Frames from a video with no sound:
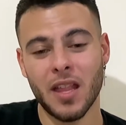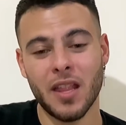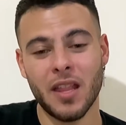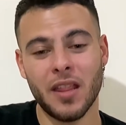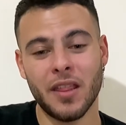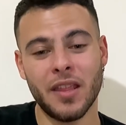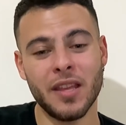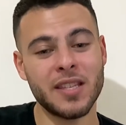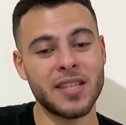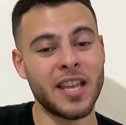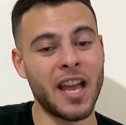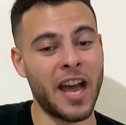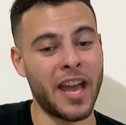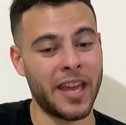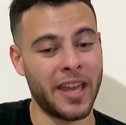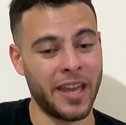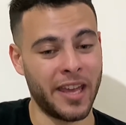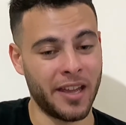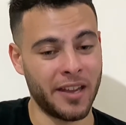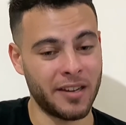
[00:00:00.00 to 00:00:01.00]
This guy
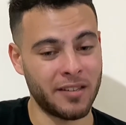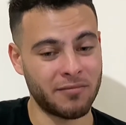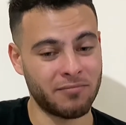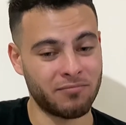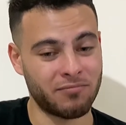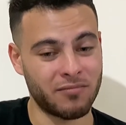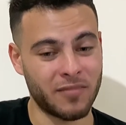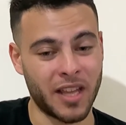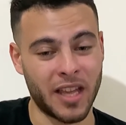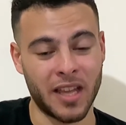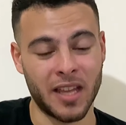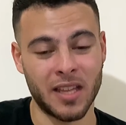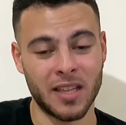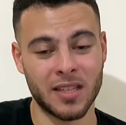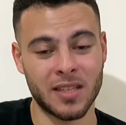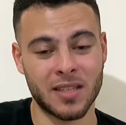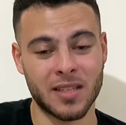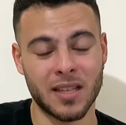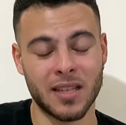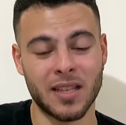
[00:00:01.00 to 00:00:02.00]
here
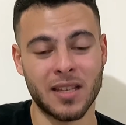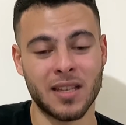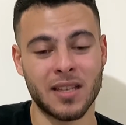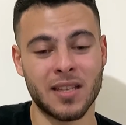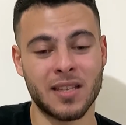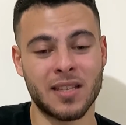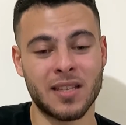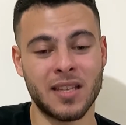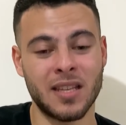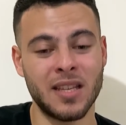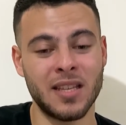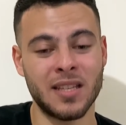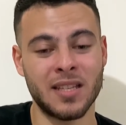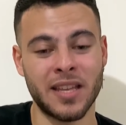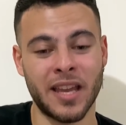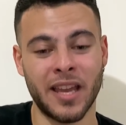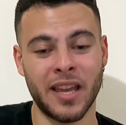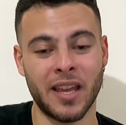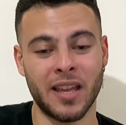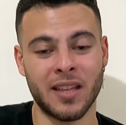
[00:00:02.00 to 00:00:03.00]
is
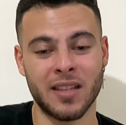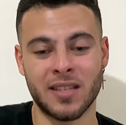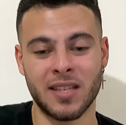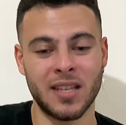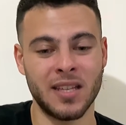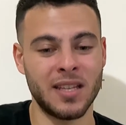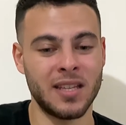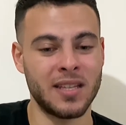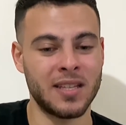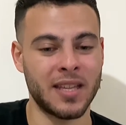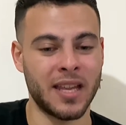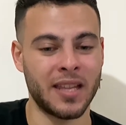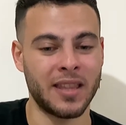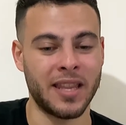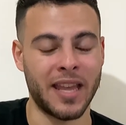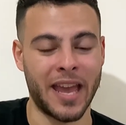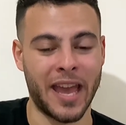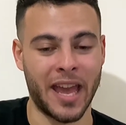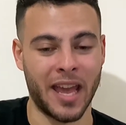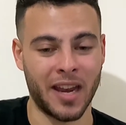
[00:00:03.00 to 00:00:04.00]

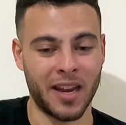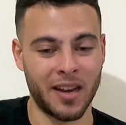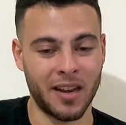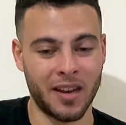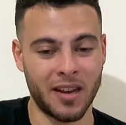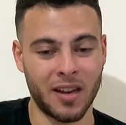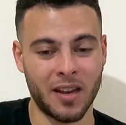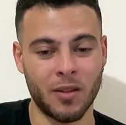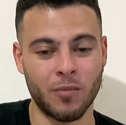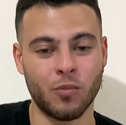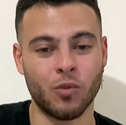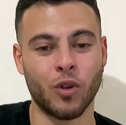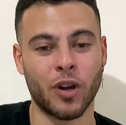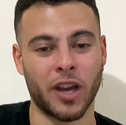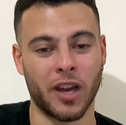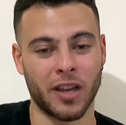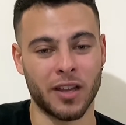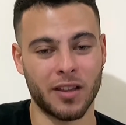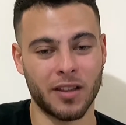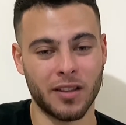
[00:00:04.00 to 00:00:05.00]
CZN
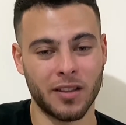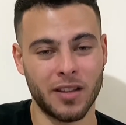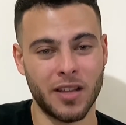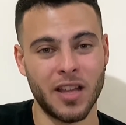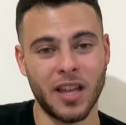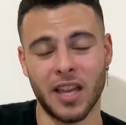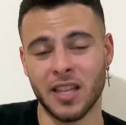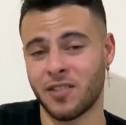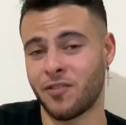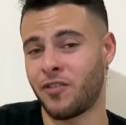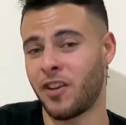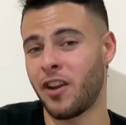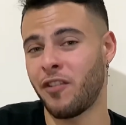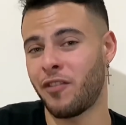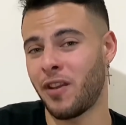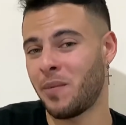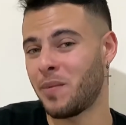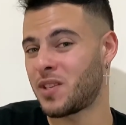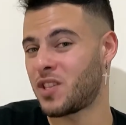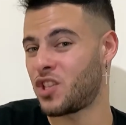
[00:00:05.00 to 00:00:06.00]
Burak. It's a very
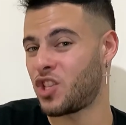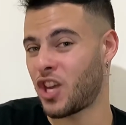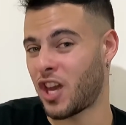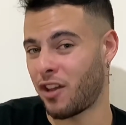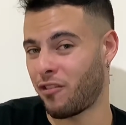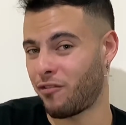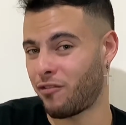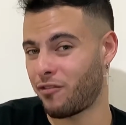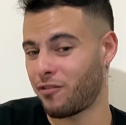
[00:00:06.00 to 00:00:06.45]
famous chef.